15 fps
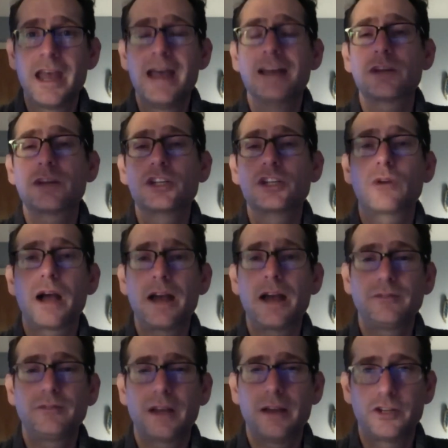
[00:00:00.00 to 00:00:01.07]
That's why dry
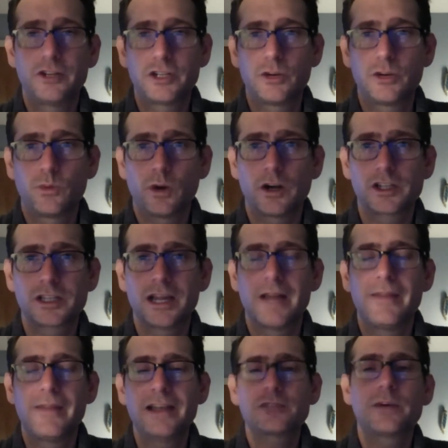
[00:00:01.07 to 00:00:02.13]
fly fishing works,
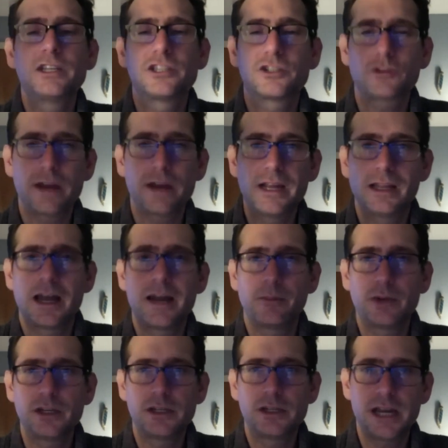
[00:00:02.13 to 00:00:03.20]
and that's why straight line
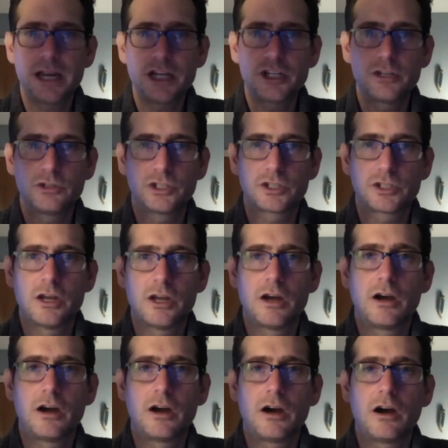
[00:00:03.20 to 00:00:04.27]
presentations
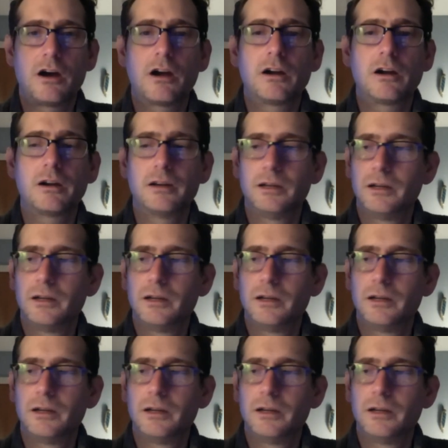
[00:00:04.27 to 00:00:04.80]
are.